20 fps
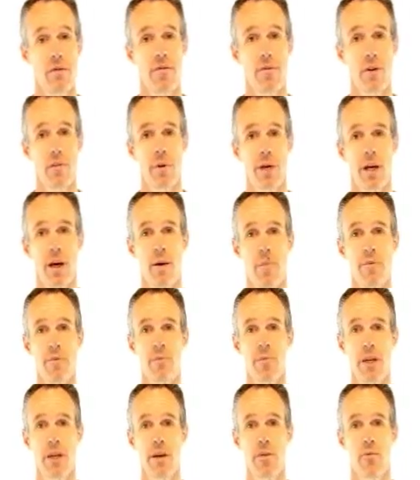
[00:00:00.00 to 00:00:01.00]
firming up
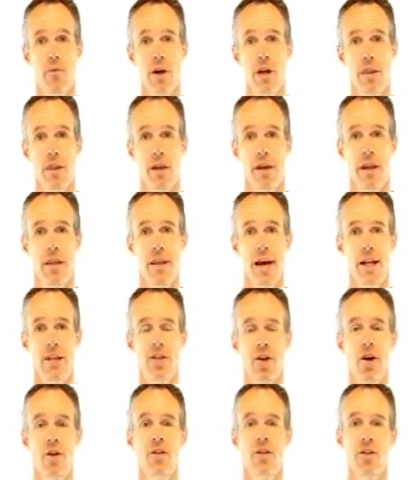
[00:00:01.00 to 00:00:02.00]
to begin with, and
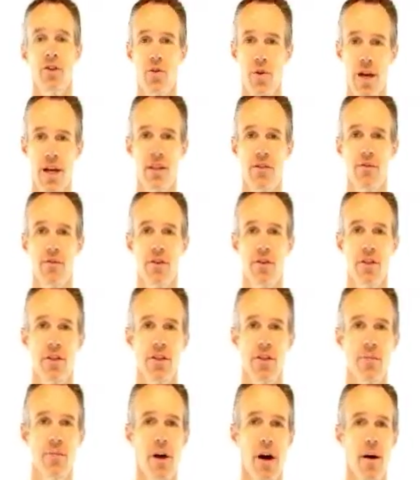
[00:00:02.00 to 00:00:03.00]
that's called the
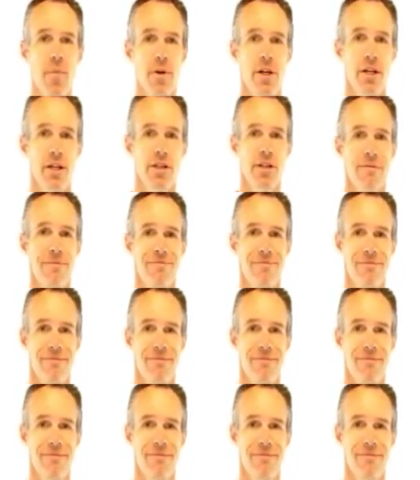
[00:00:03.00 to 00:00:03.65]
transversus abdominis.